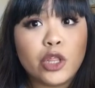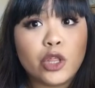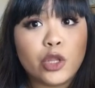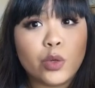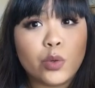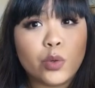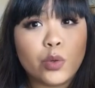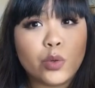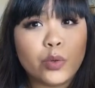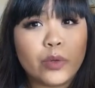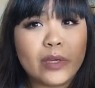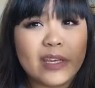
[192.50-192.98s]

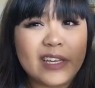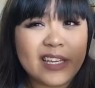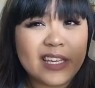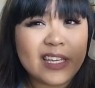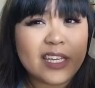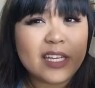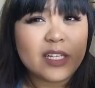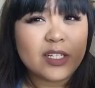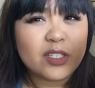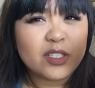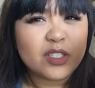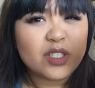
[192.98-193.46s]
3
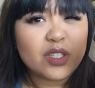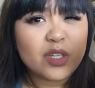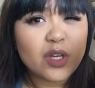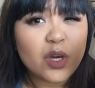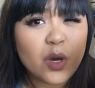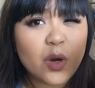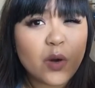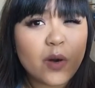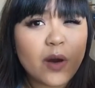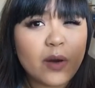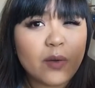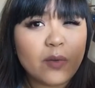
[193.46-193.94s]
years
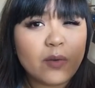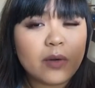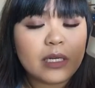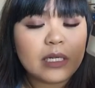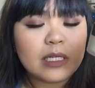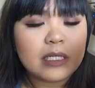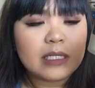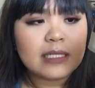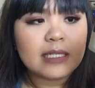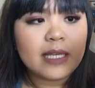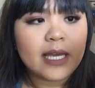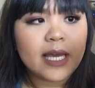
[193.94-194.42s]
ago, I
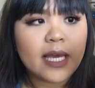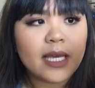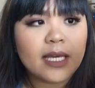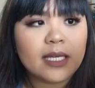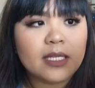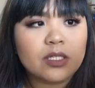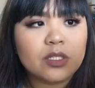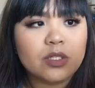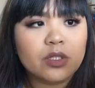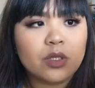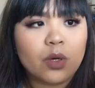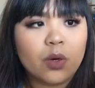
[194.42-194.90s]
want to
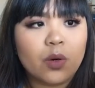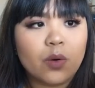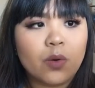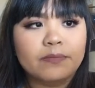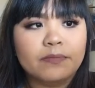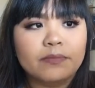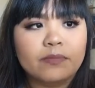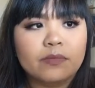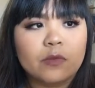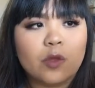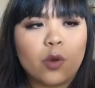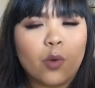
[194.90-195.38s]
say. So
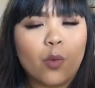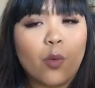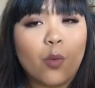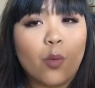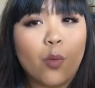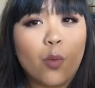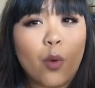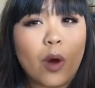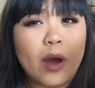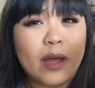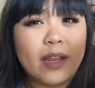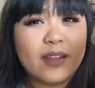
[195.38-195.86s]

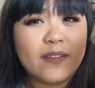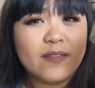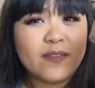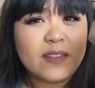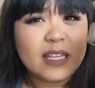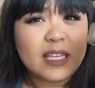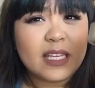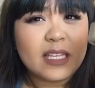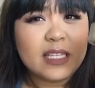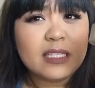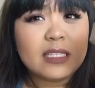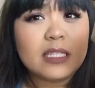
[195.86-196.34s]
one of
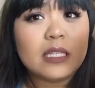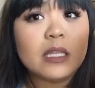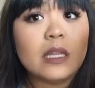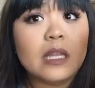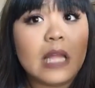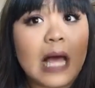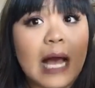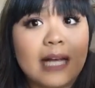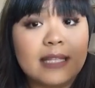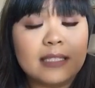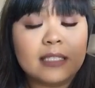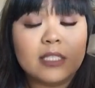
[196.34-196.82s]
these
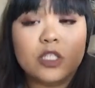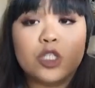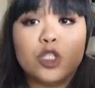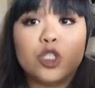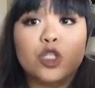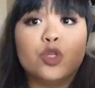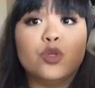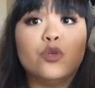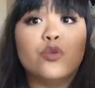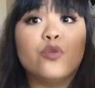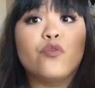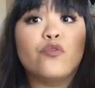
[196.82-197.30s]

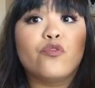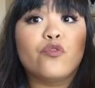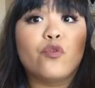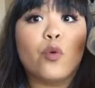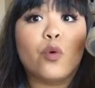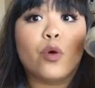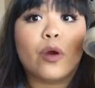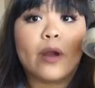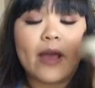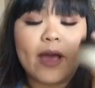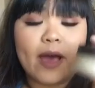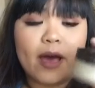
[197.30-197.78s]
lasts you
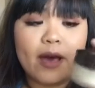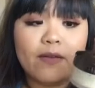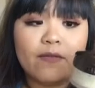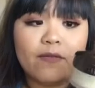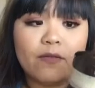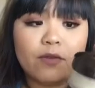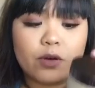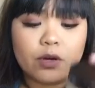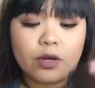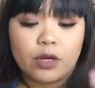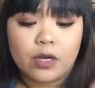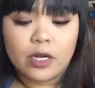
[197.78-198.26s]

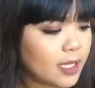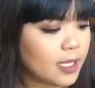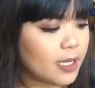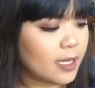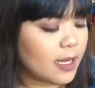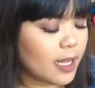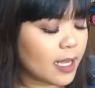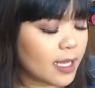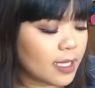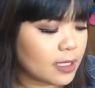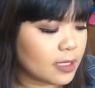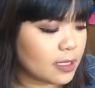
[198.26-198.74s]
forever. The
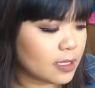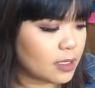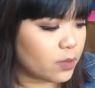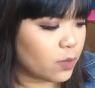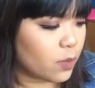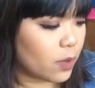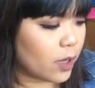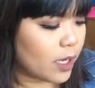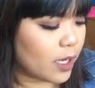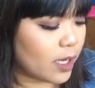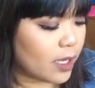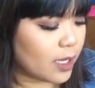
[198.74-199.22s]
next
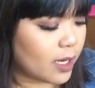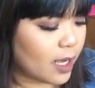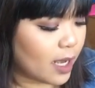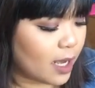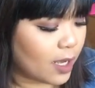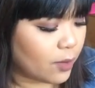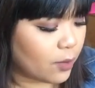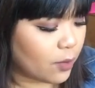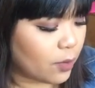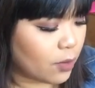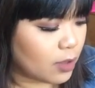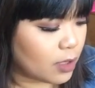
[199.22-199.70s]
one
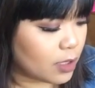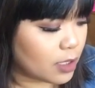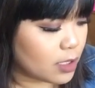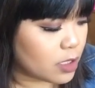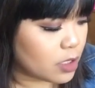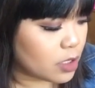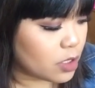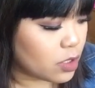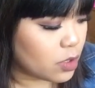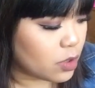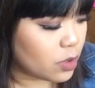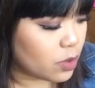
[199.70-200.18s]
I want
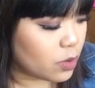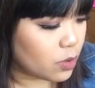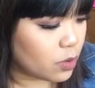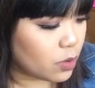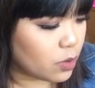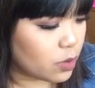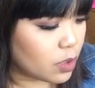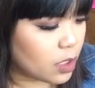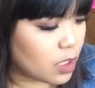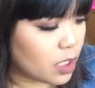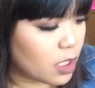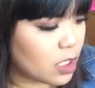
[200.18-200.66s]

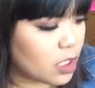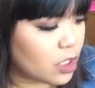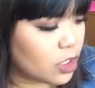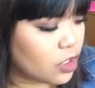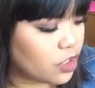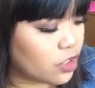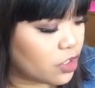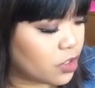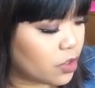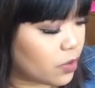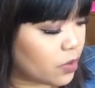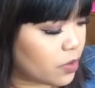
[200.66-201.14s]
to
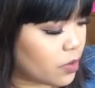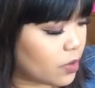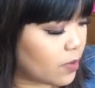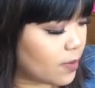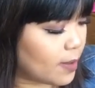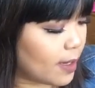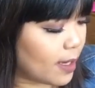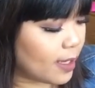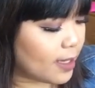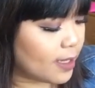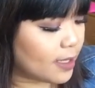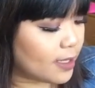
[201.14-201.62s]
show you
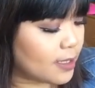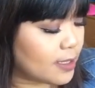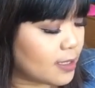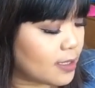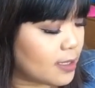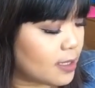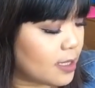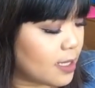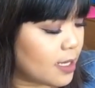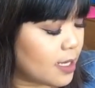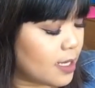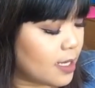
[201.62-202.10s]

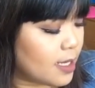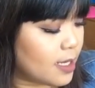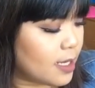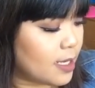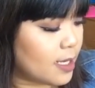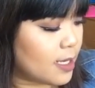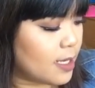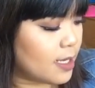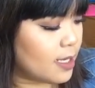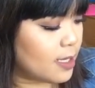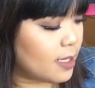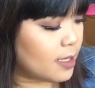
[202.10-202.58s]
guys
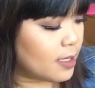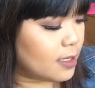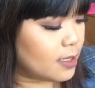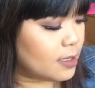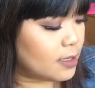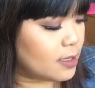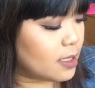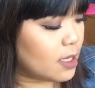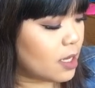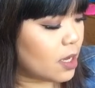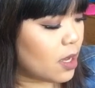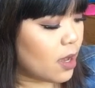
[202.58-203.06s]

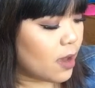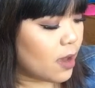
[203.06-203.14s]
is